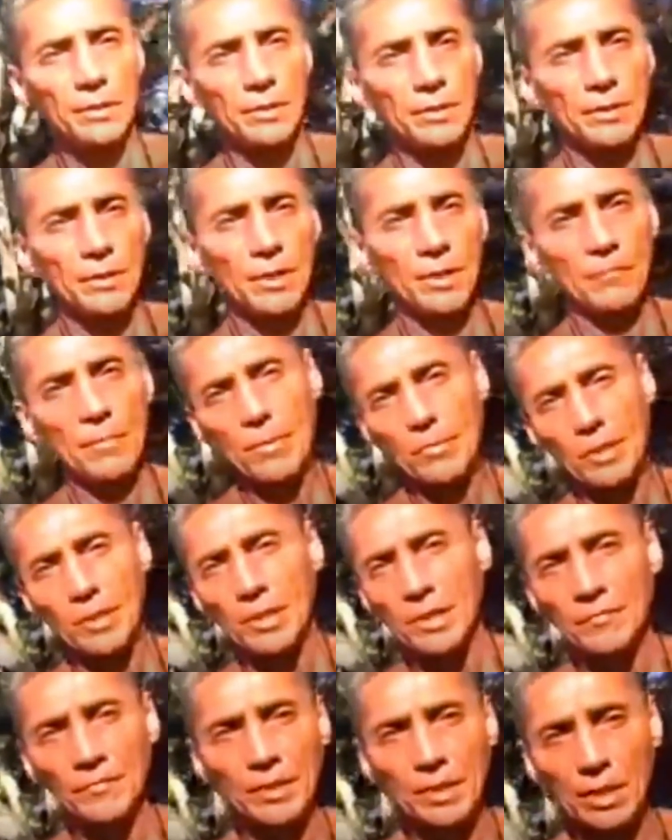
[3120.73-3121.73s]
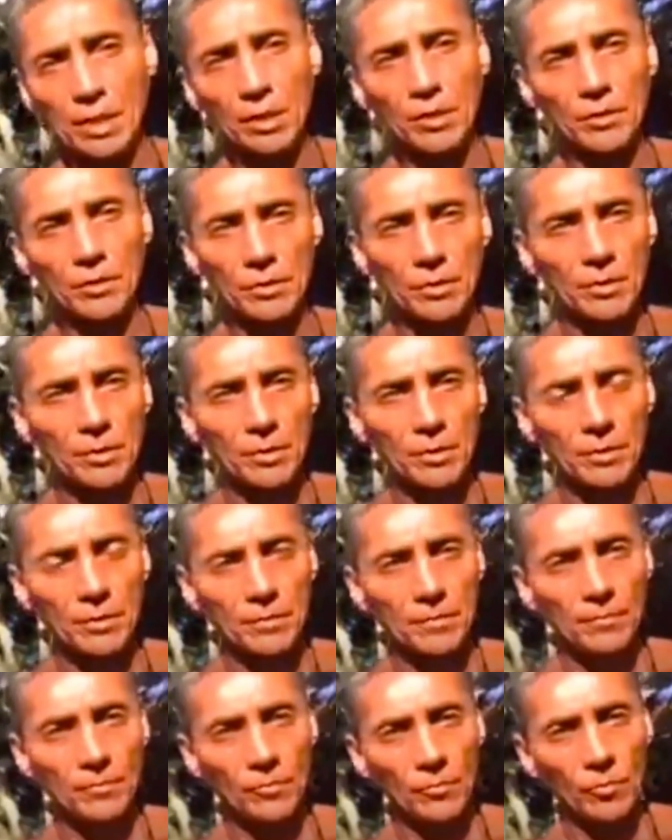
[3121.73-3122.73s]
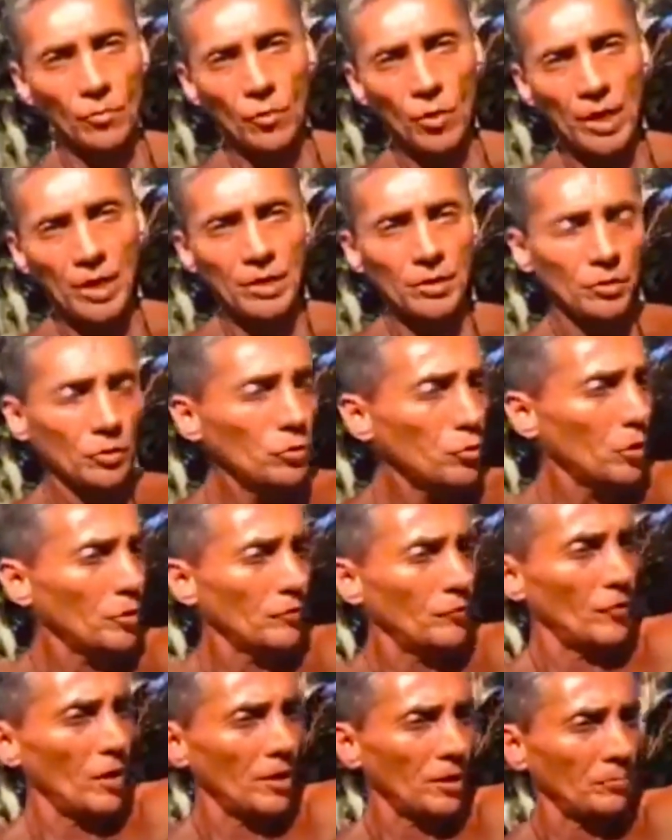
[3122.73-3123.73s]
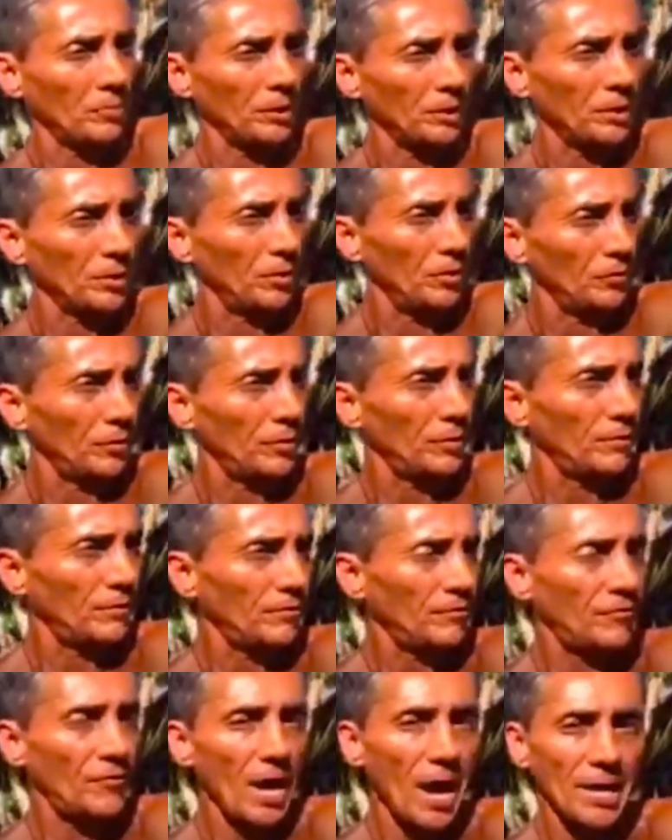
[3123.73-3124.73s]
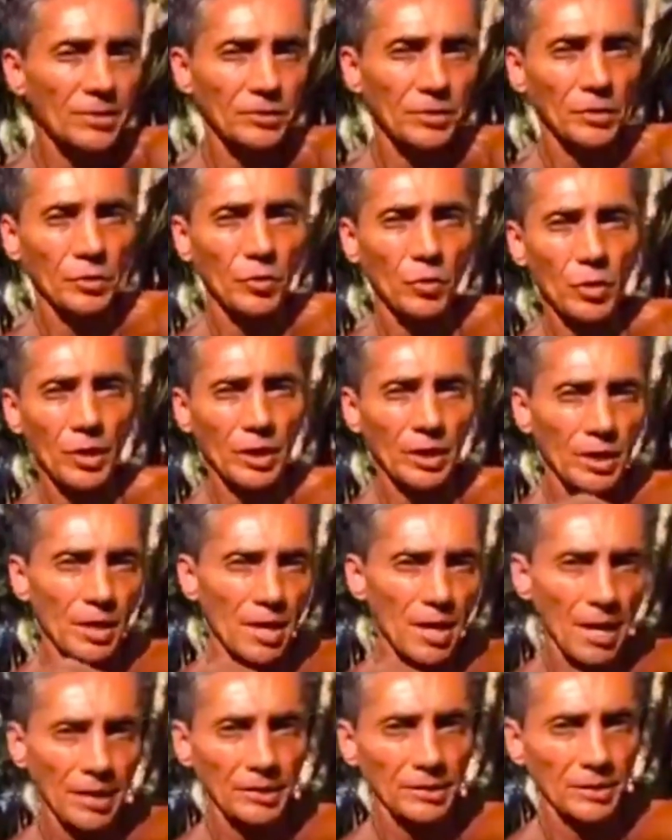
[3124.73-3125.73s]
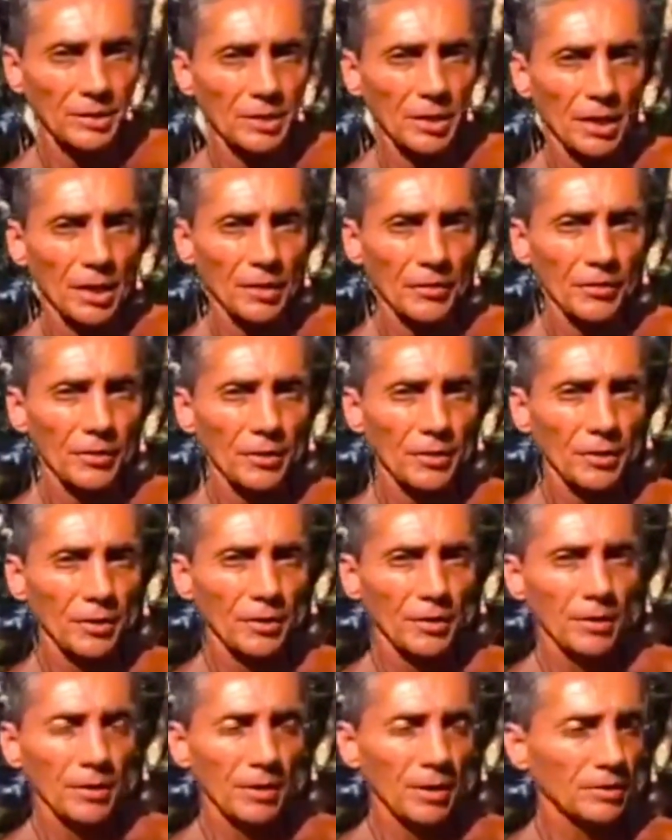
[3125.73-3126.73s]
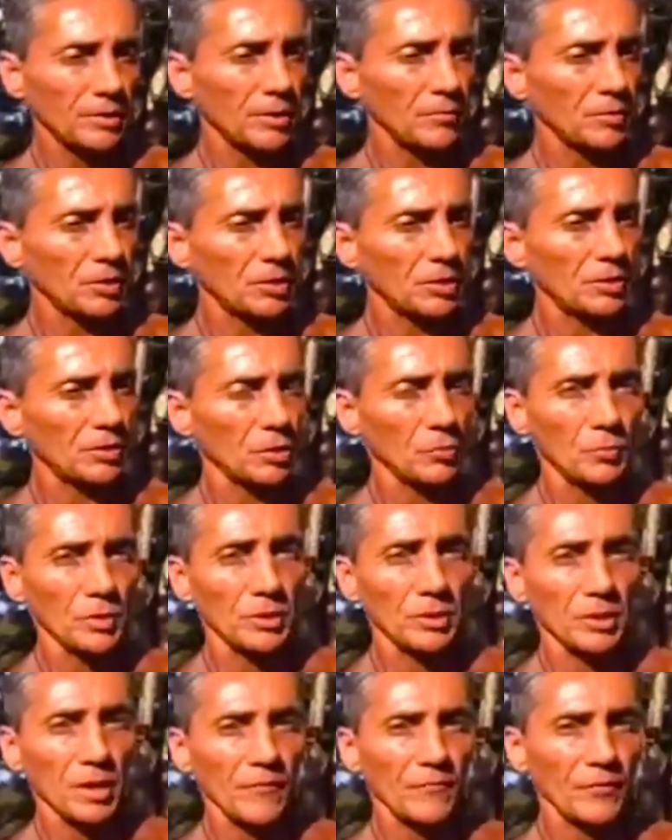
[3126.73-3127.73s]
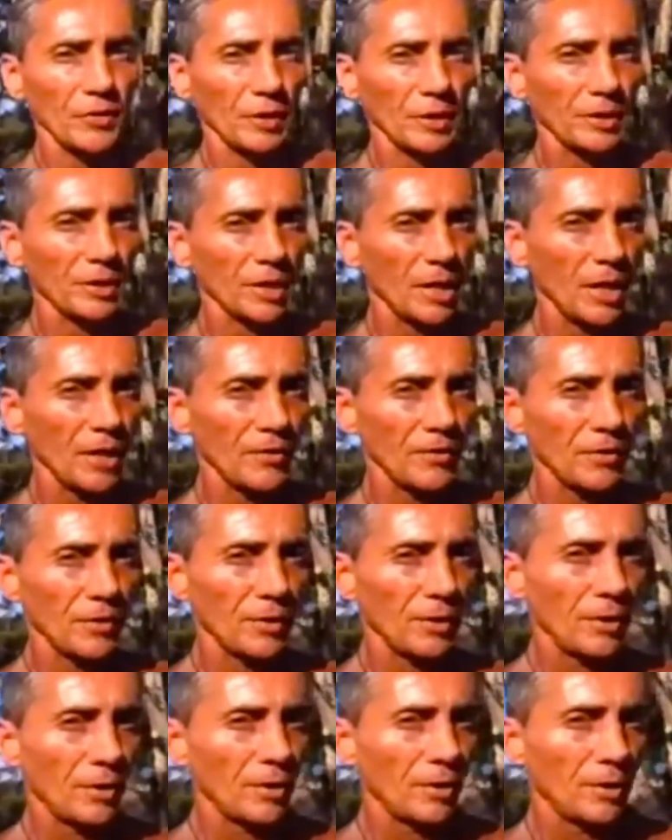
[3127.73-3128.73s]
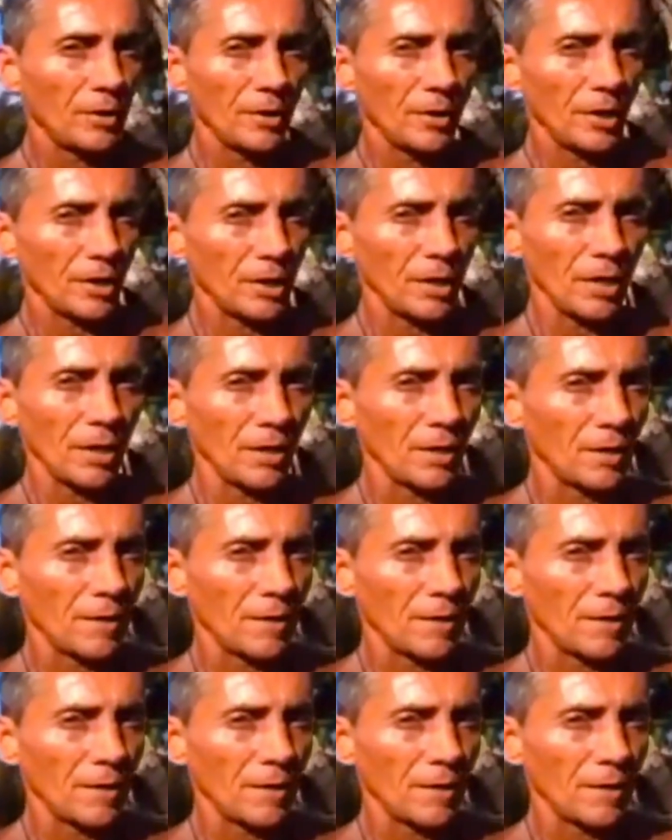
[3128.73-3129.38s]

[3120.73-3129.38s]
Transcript: And maybe you didn't even kill it way you would want to be killed, fast and quick, a knight's death, not some stupid suffering death. Again,